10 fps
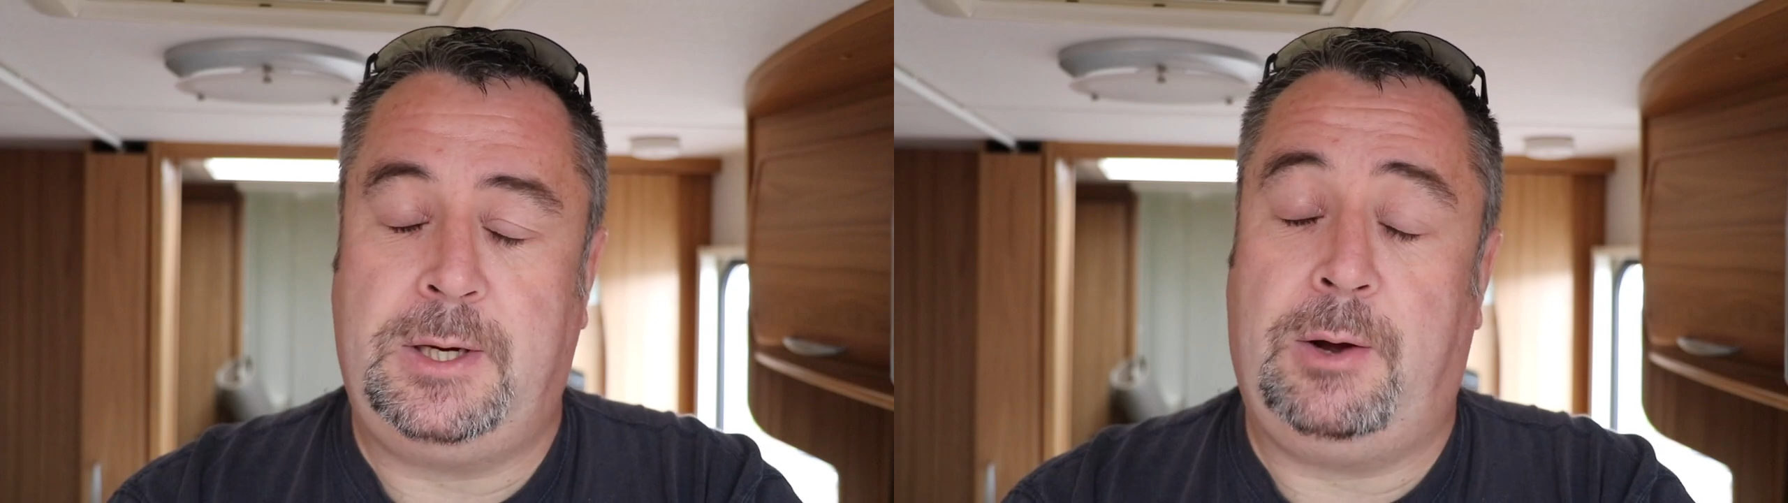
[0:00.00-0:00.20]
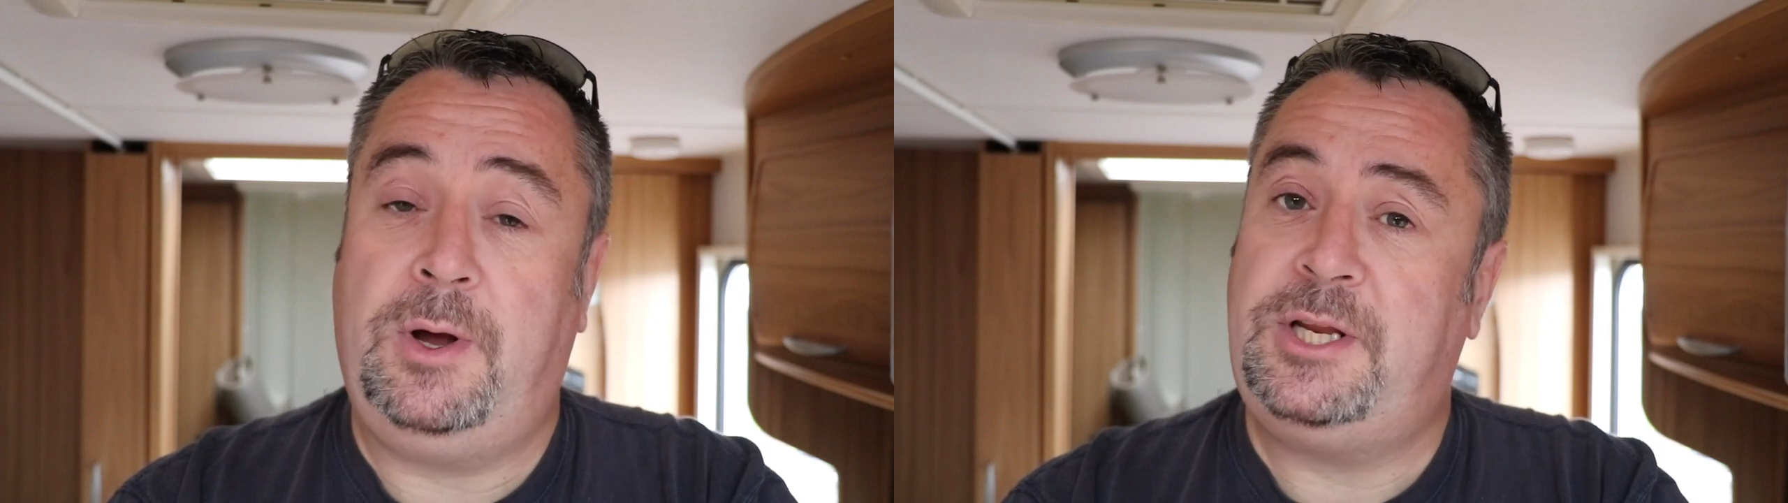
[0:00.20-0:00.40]

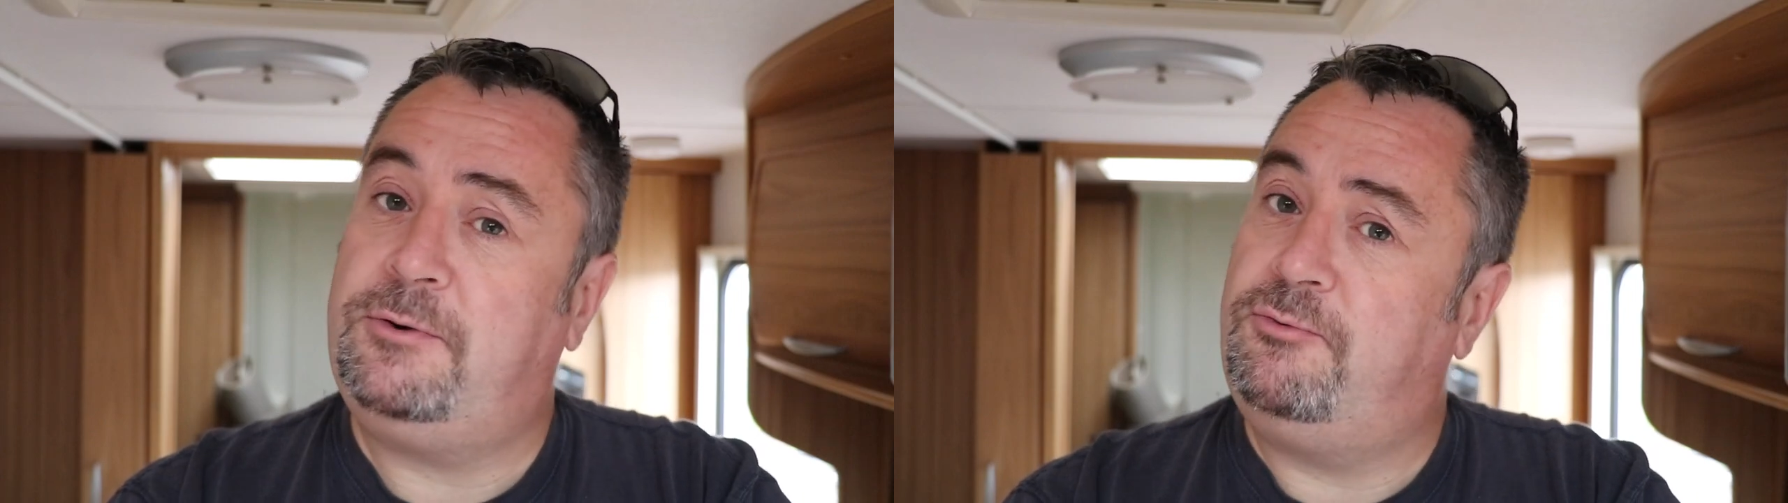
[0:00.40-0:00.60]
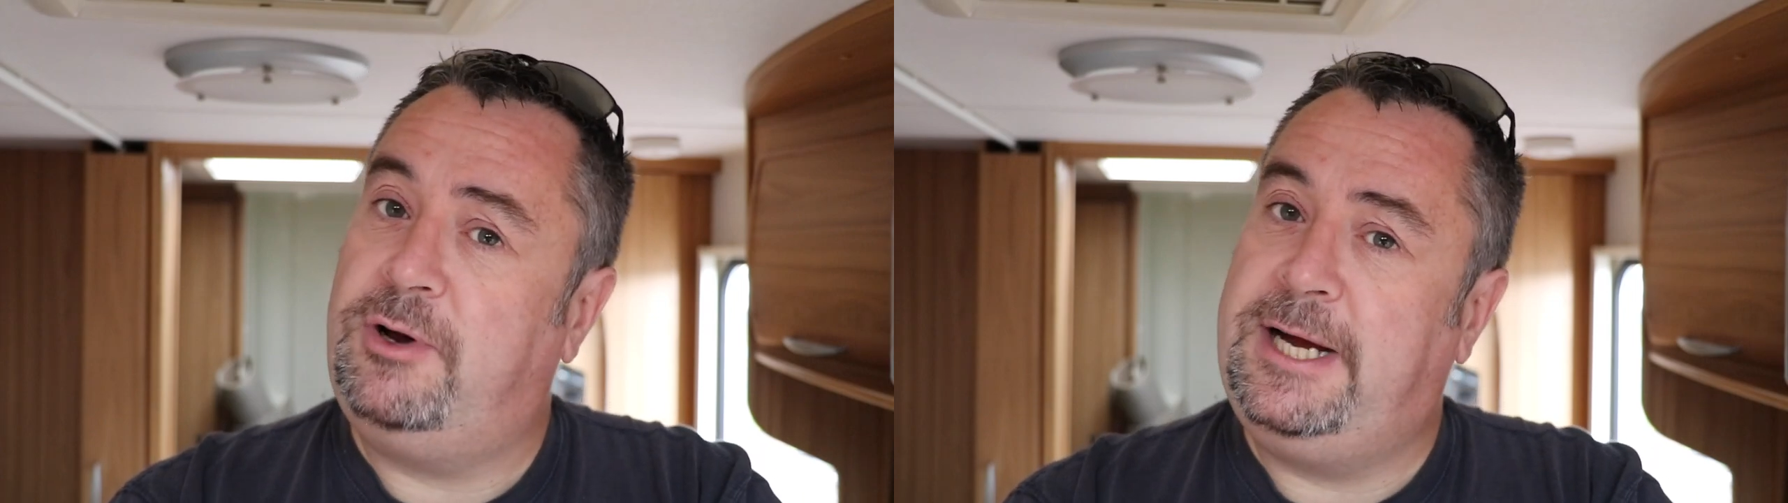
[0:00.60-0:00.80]
Now, I
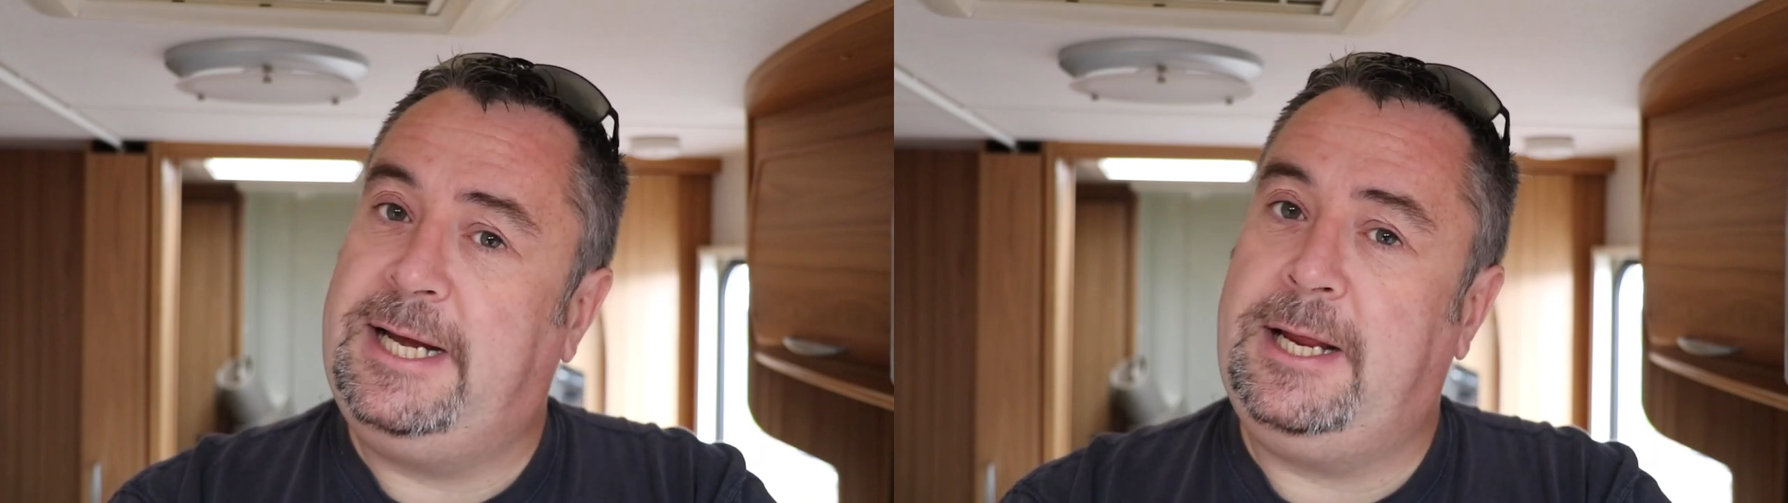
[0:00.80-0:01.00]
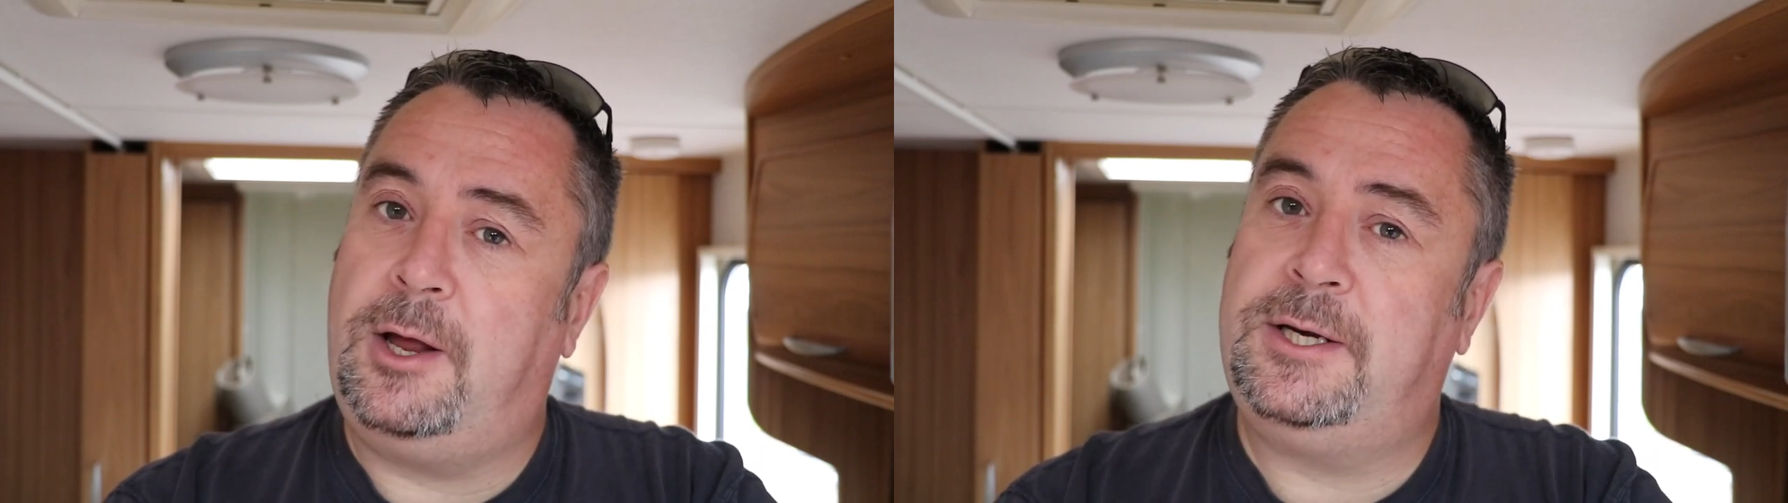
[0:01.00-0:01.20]
didn't
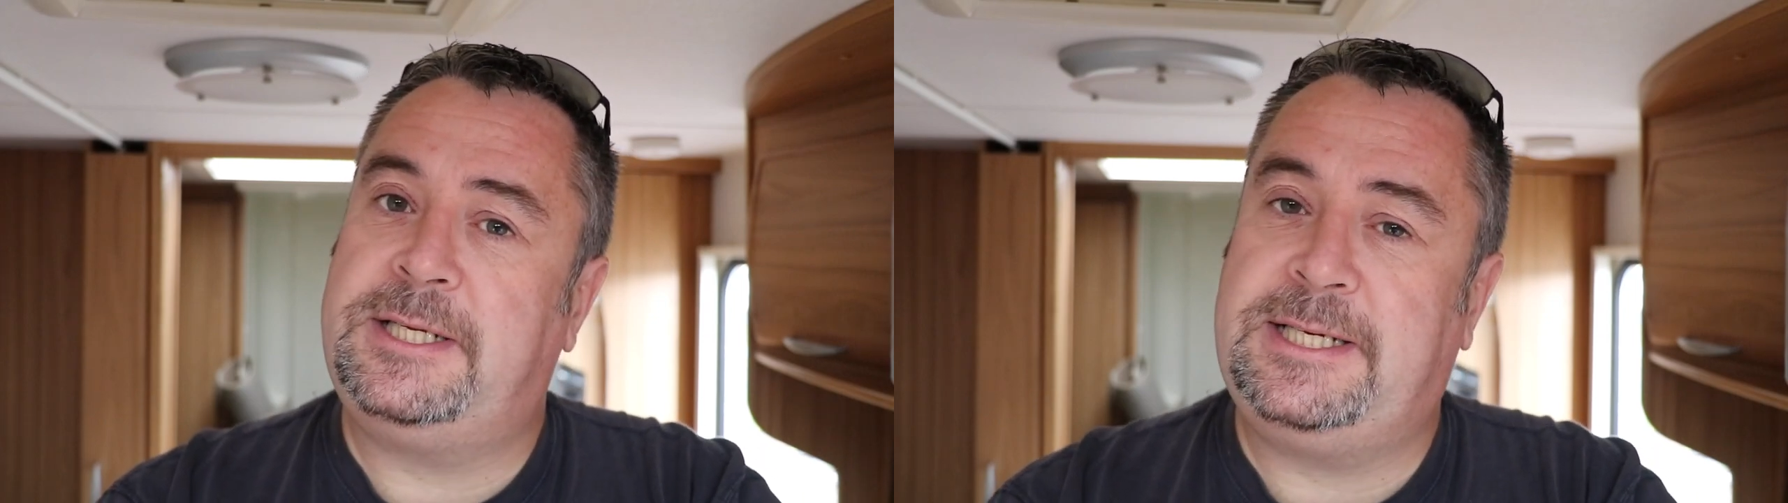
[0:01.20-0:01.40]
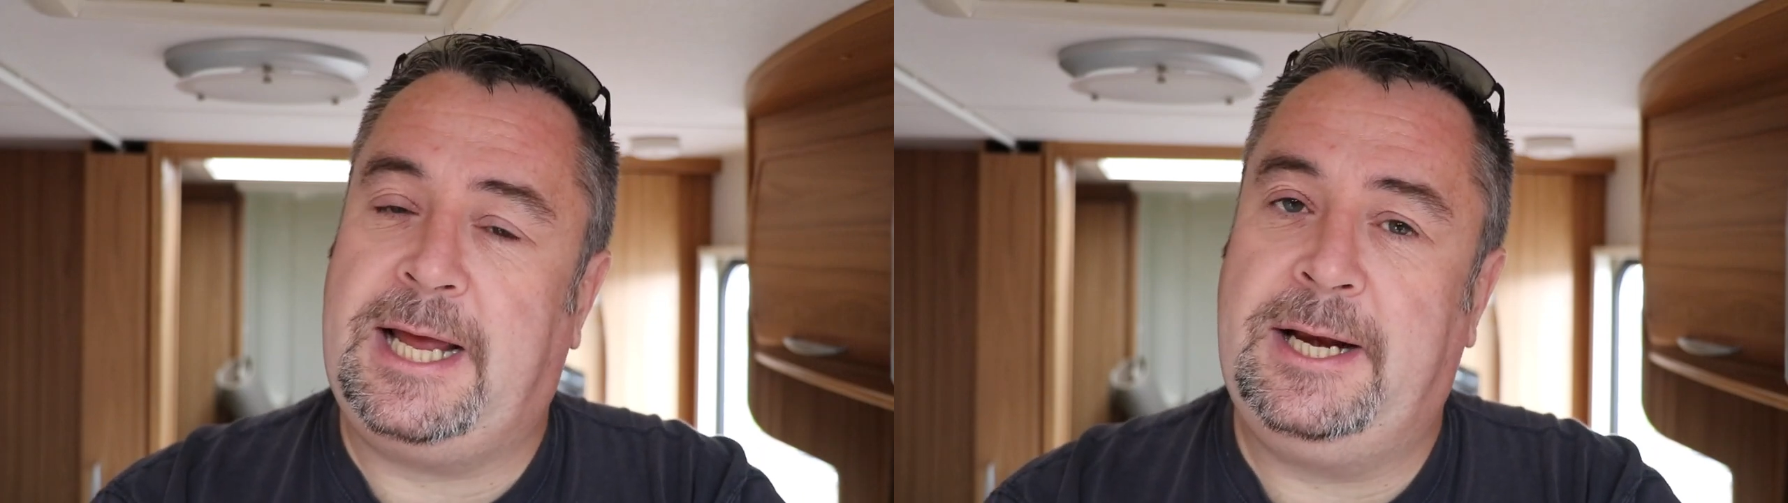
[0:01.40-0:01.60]
really
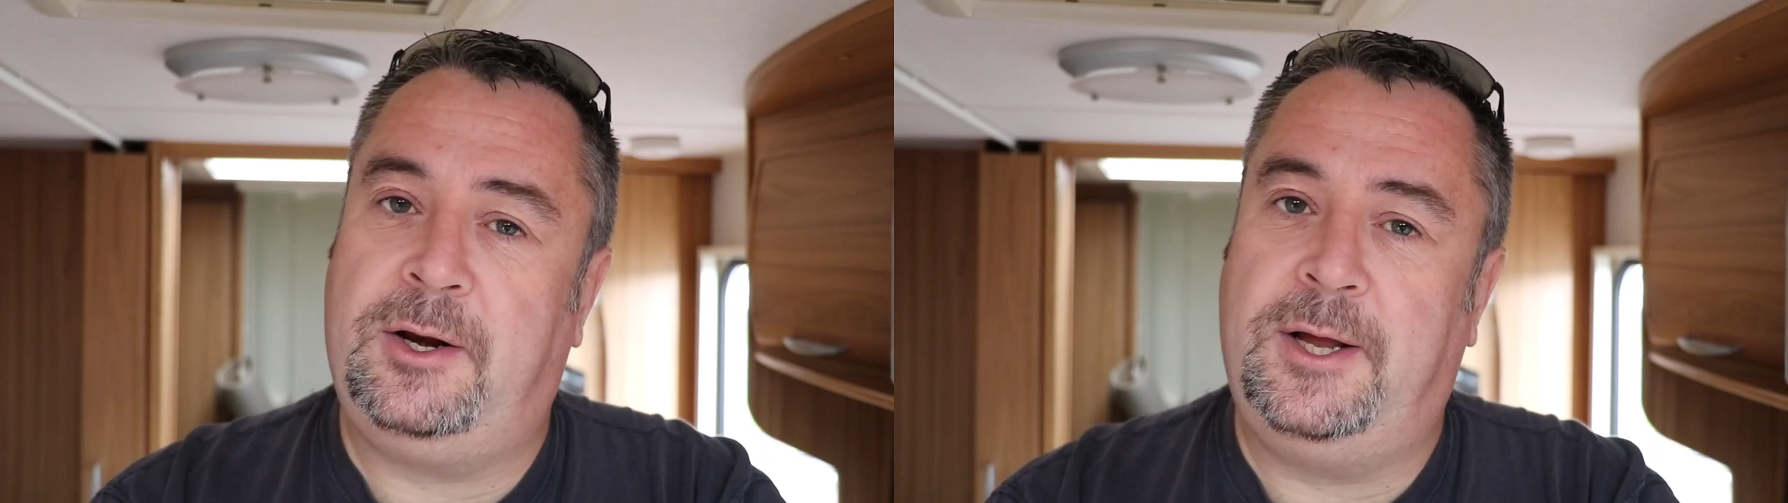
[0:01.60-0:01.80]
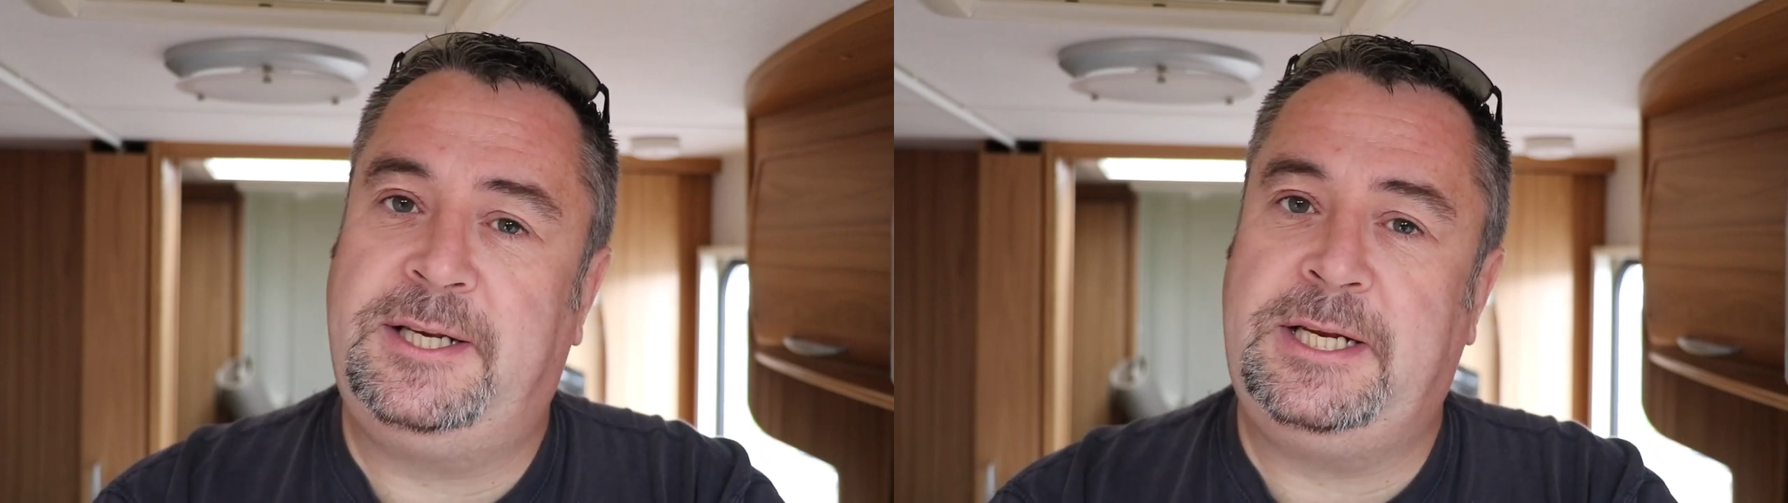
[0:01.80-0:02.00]
understand and I